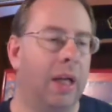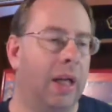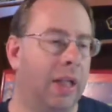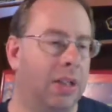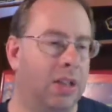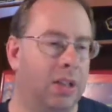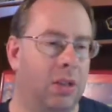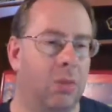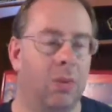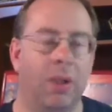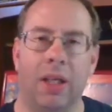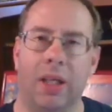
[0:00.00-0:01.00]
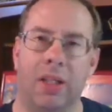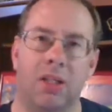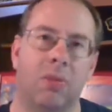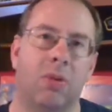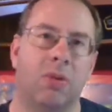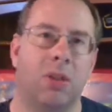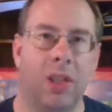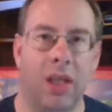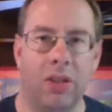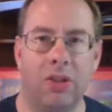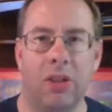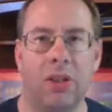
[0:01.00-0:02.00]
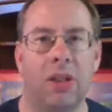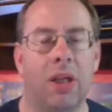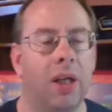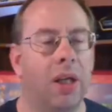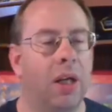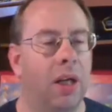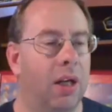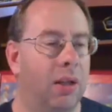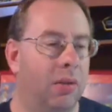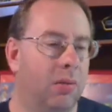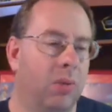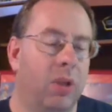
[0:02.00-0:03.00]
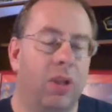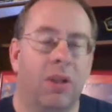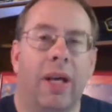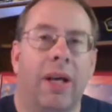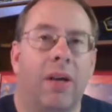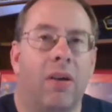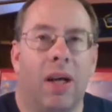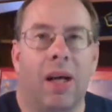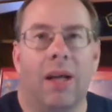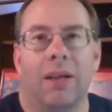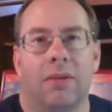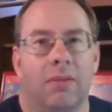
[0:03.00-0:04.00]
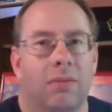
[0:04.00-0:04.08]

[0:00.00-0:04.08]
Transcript: It's the one that gets the most attention, uh, whether you like or not,